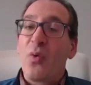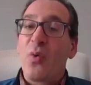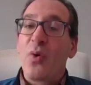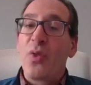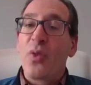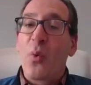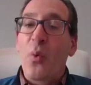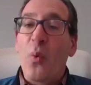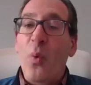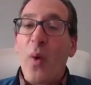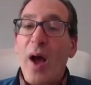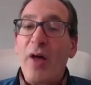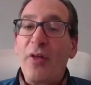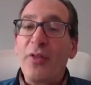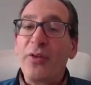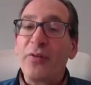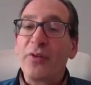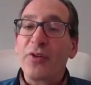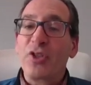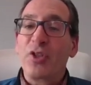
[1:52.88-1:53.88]
with a
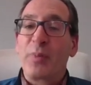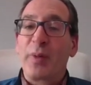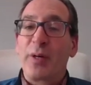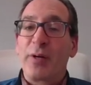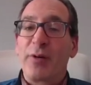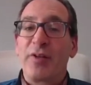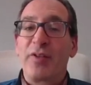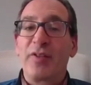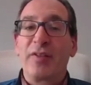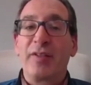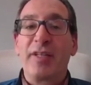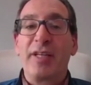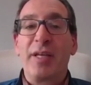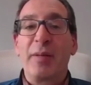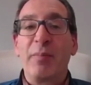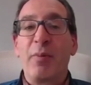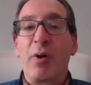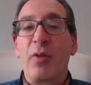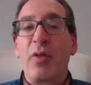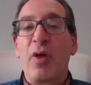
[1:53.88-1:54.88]
wealth of experience
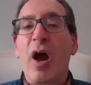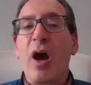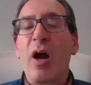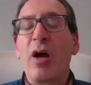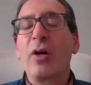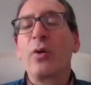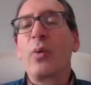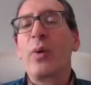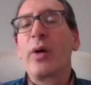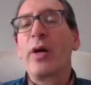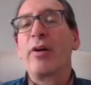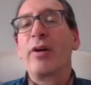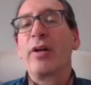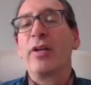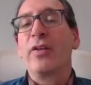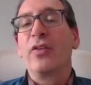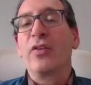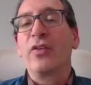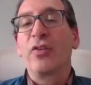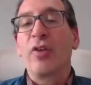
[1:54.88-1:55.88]
leading both hardware
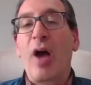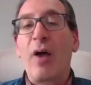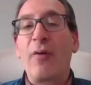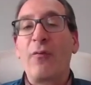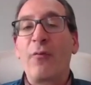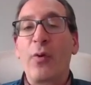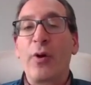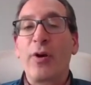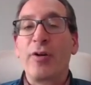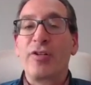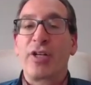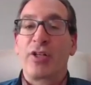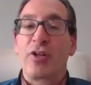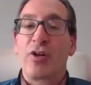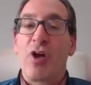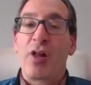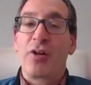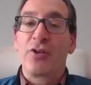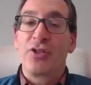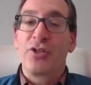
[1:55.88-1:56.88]
and software
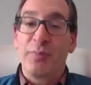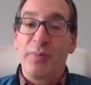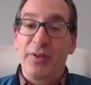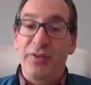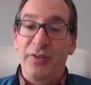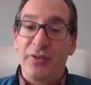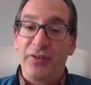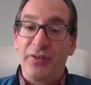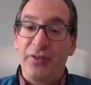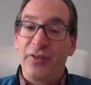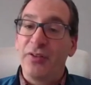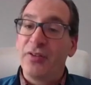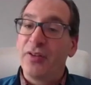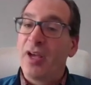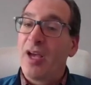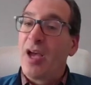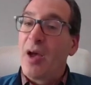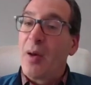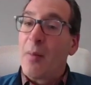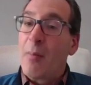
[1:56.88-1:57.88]
technology
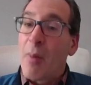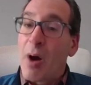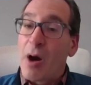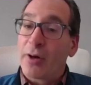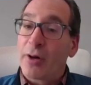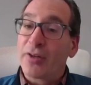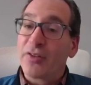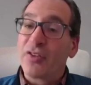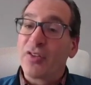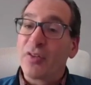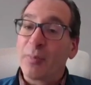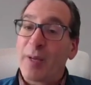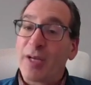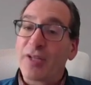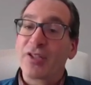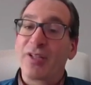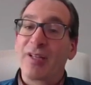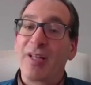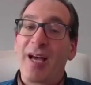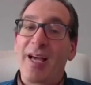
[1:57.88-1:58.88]
businesses, Marcus
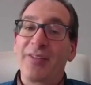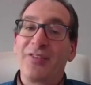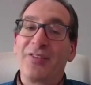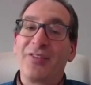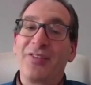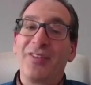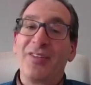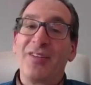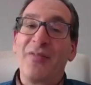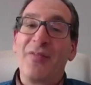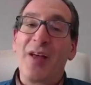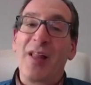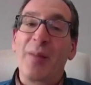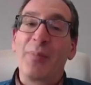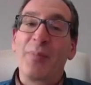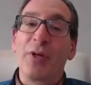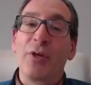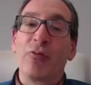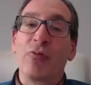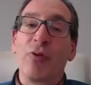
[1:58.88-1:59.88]
specializes in
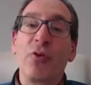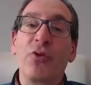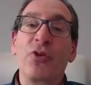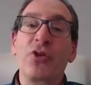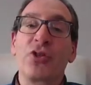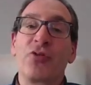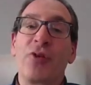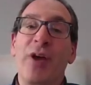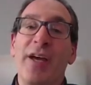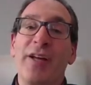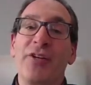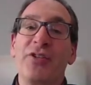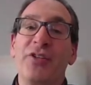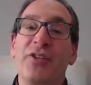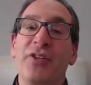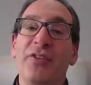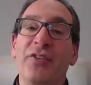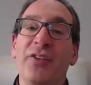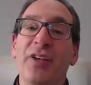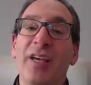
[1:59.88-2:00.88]
developing growth
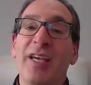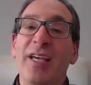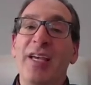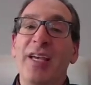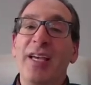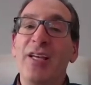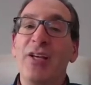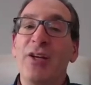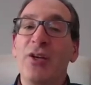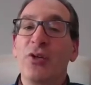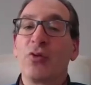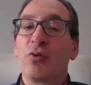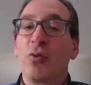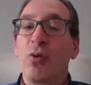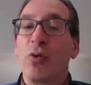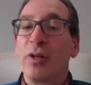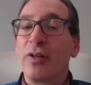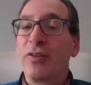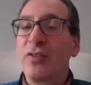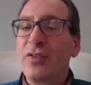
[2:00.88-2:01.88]
strategies in his
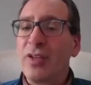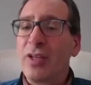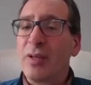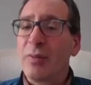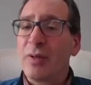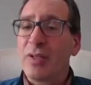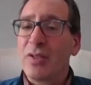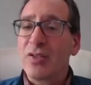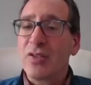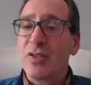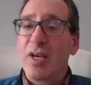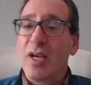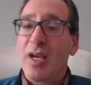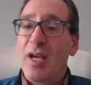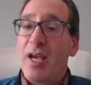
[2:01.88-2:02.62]
role at Siemens.